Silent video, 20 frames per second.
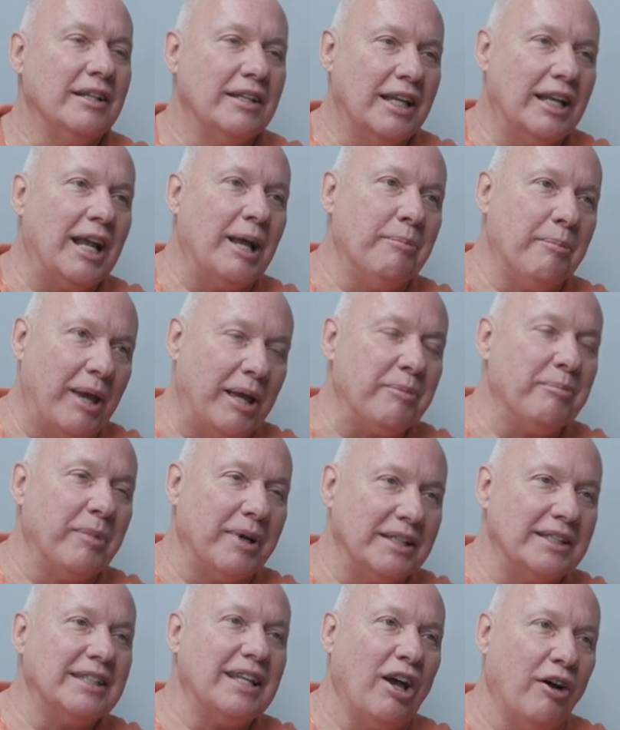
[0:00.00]
did I make
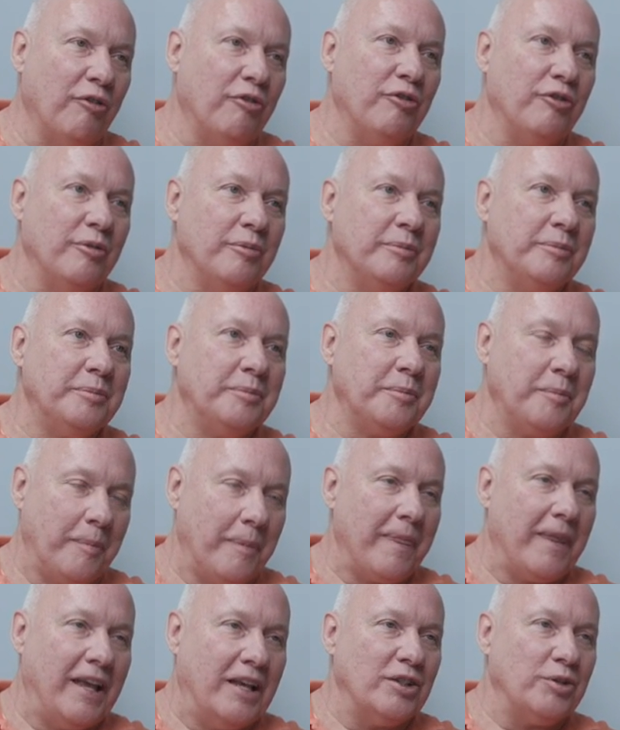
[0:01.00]
myself?
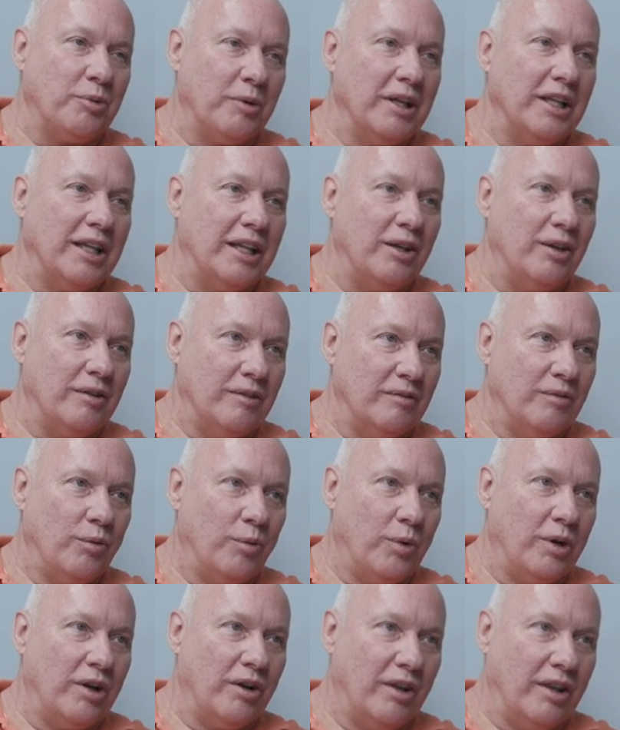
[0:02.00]
Is really
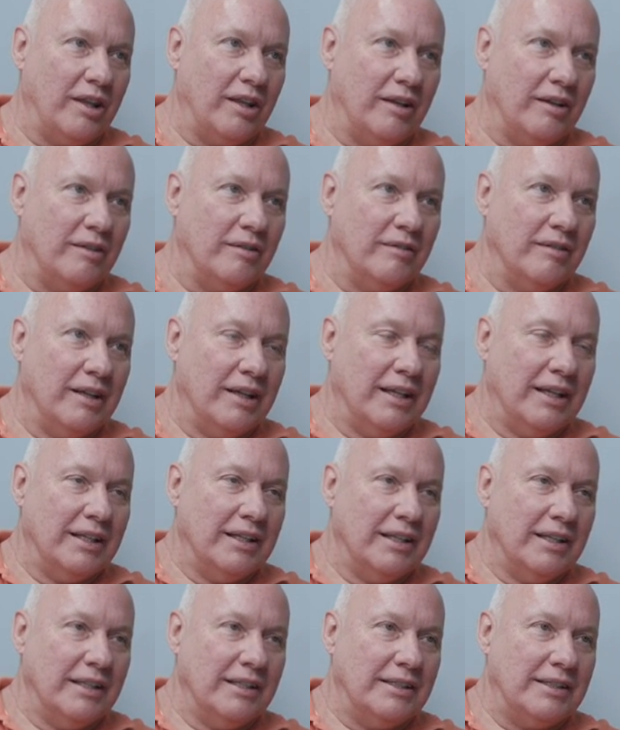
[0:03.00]
where the
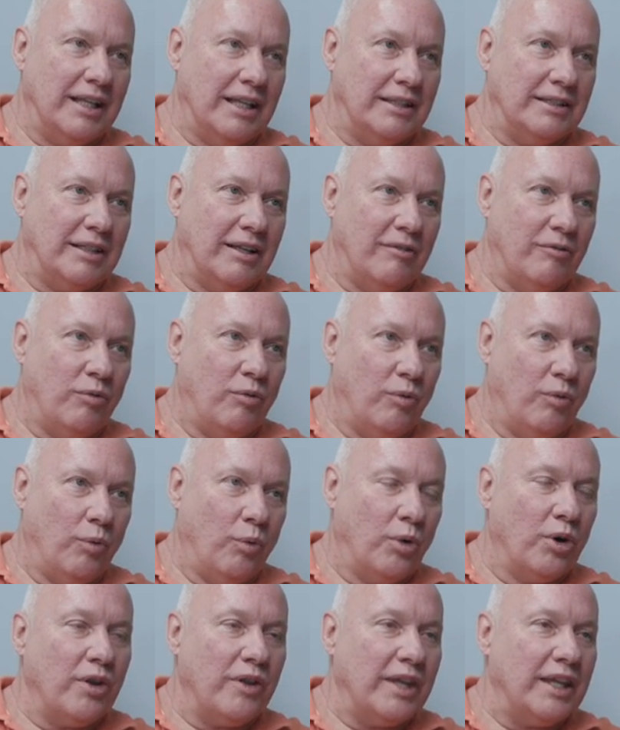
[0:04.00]
sense of
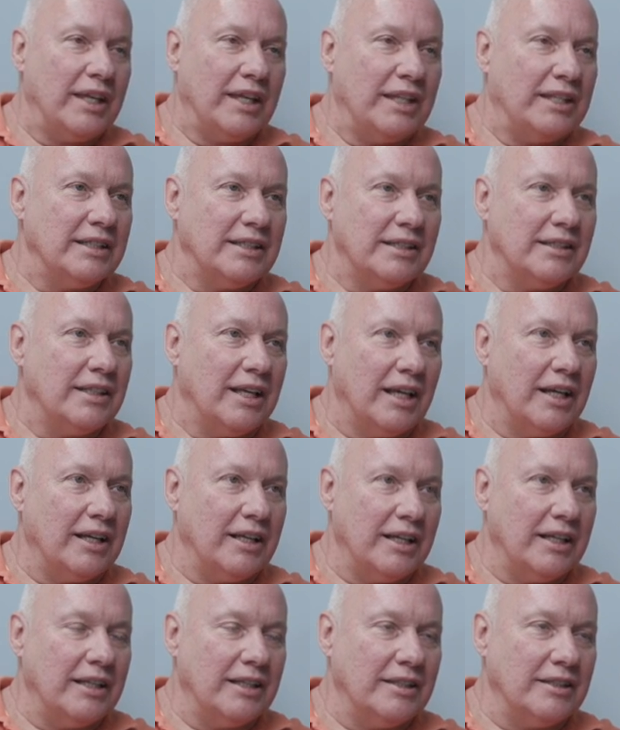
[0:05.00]
worthiness
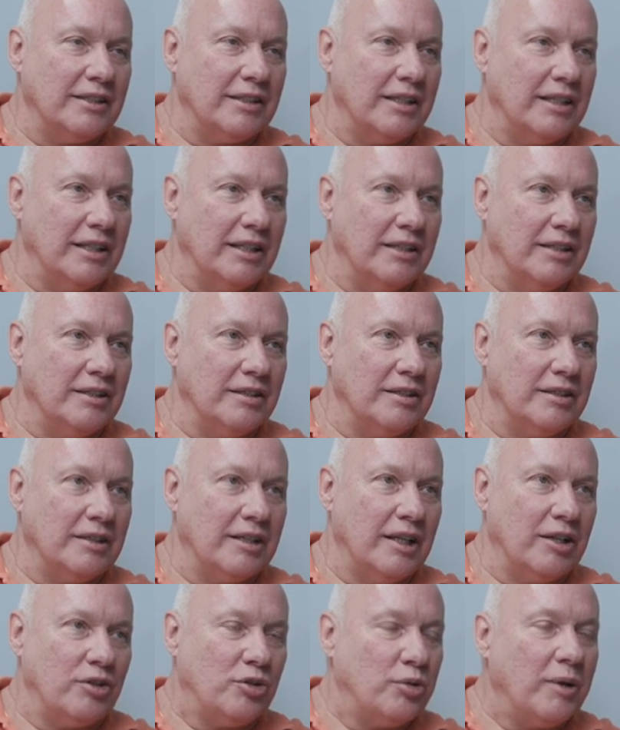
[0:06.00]
is
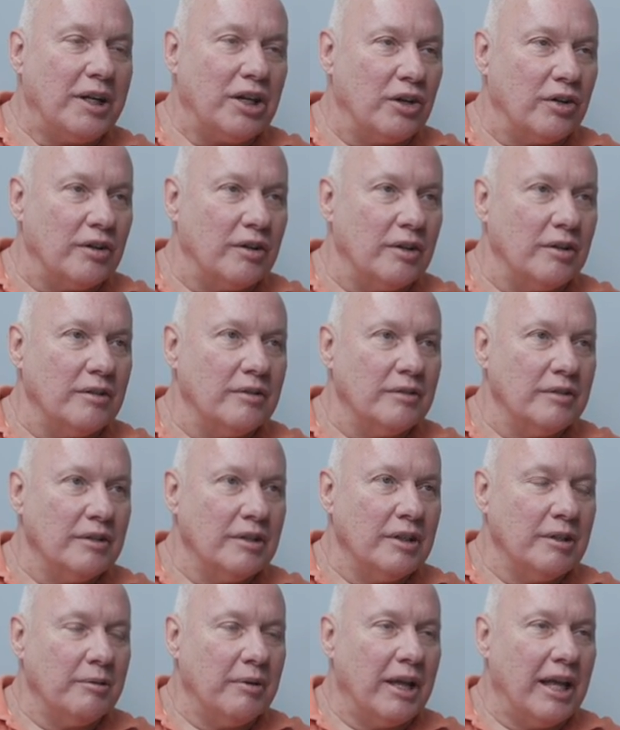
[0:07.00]
triggered.
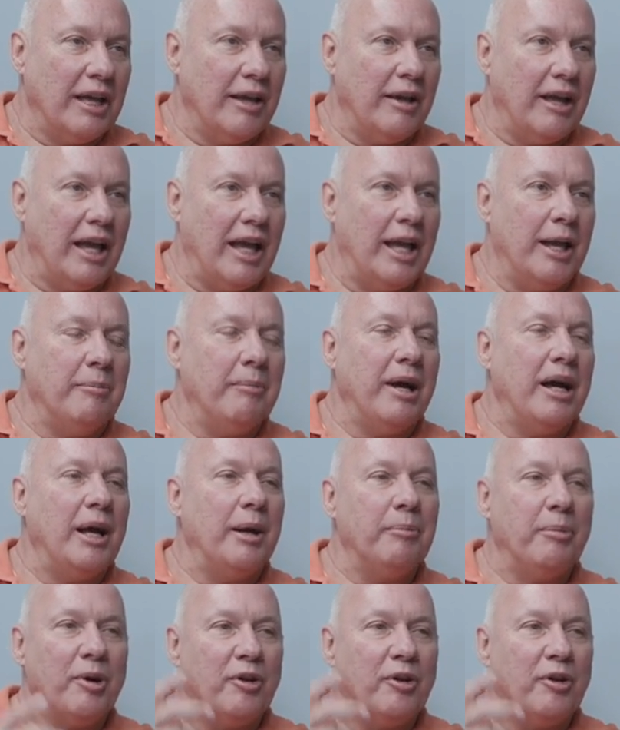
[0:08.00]
Am I a